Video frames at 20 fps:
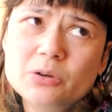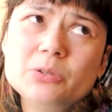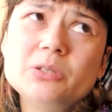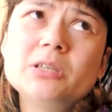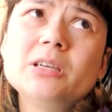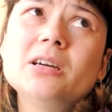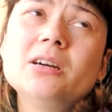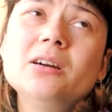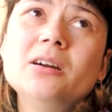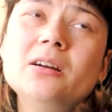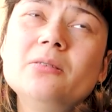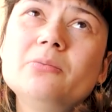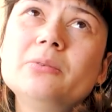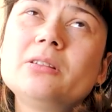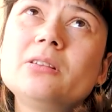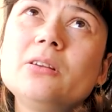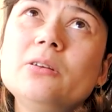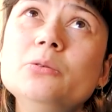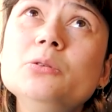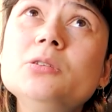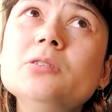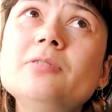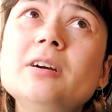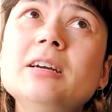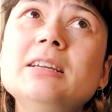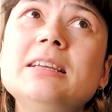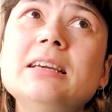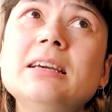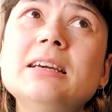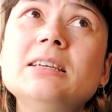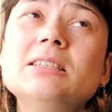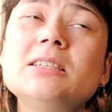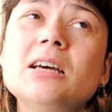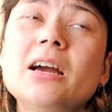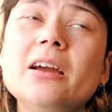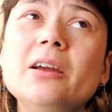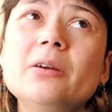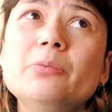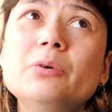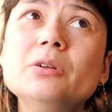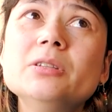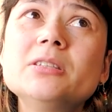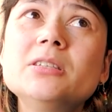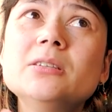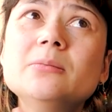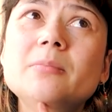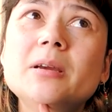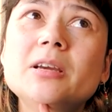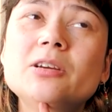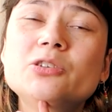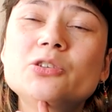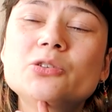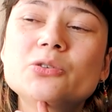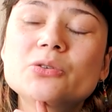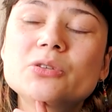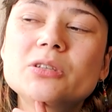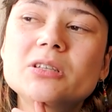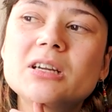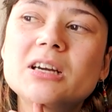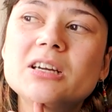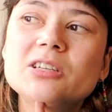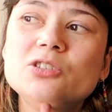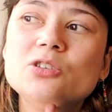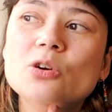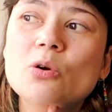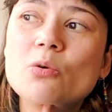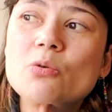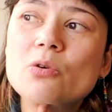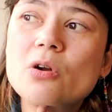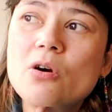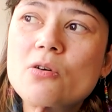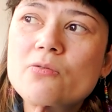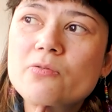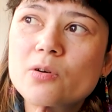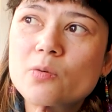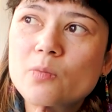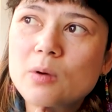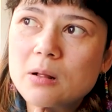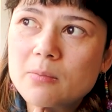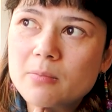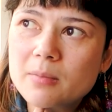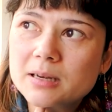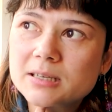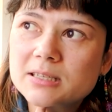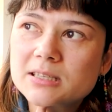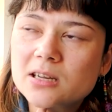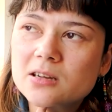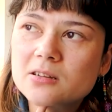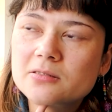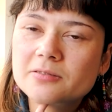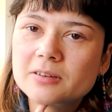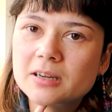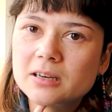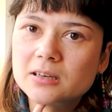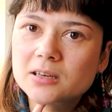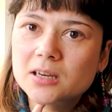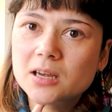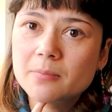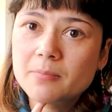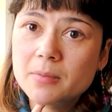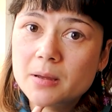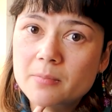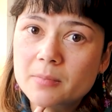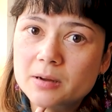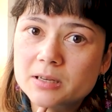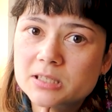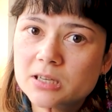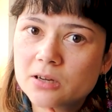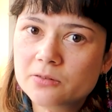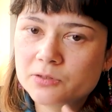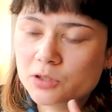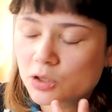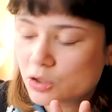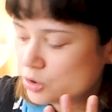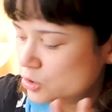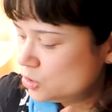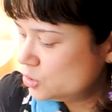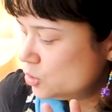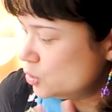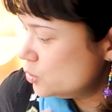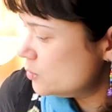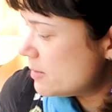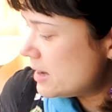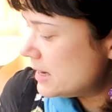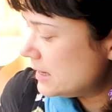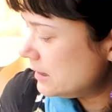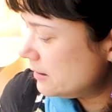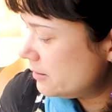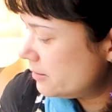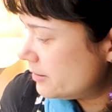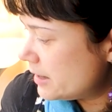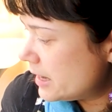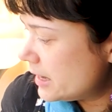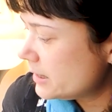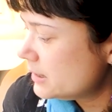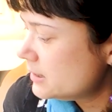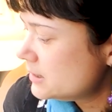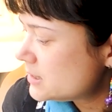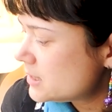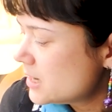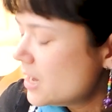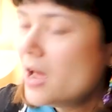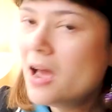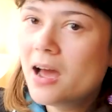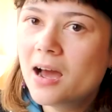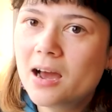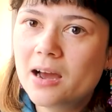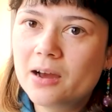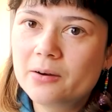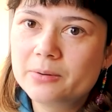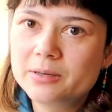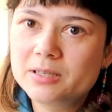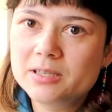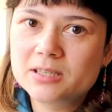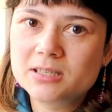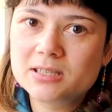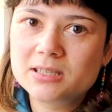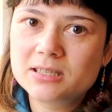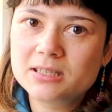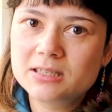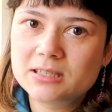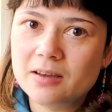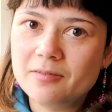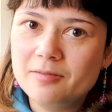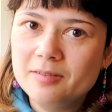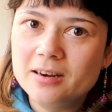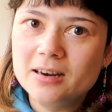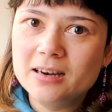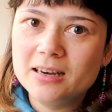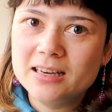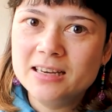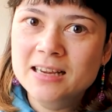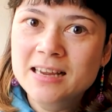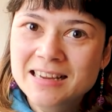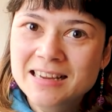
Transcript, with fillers: notes here with loads of ideas. I want to make sure that I don't overwhelm myself and commit myself to too many things, uh, which is definitely